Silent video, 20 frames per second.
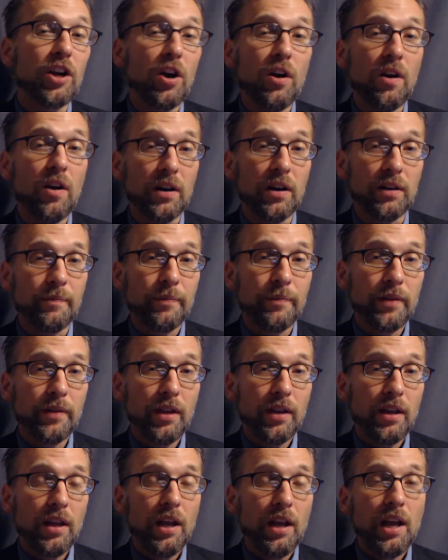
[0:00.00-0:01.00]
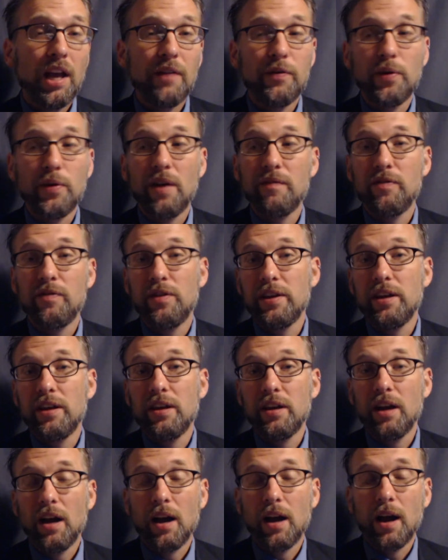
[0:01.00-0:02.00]
car. If you have
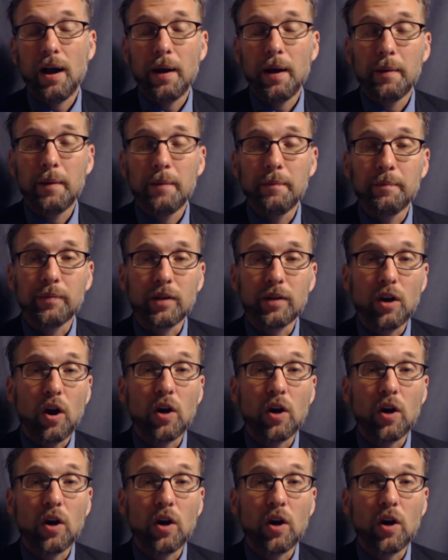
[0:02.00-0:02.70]
the um,